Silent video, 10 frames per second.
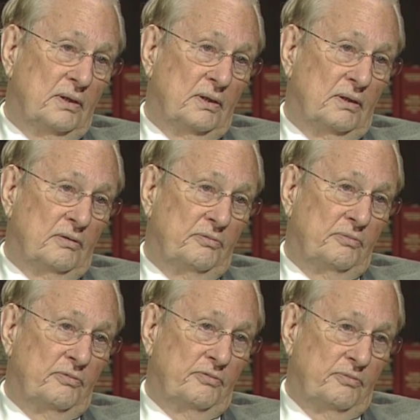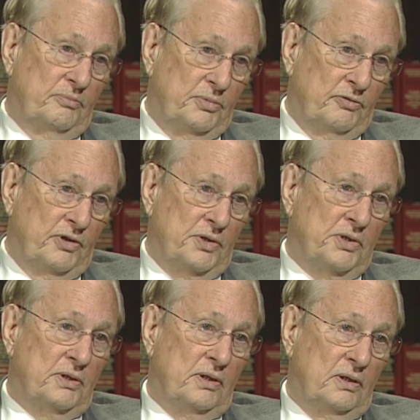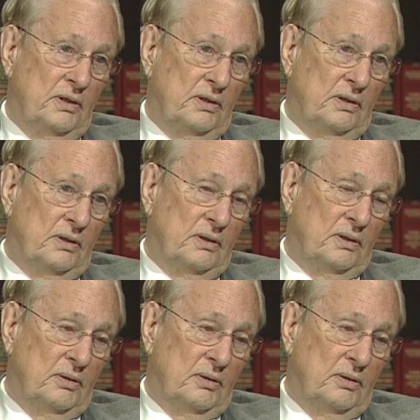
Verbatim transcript: uh, professor in mm-hmm.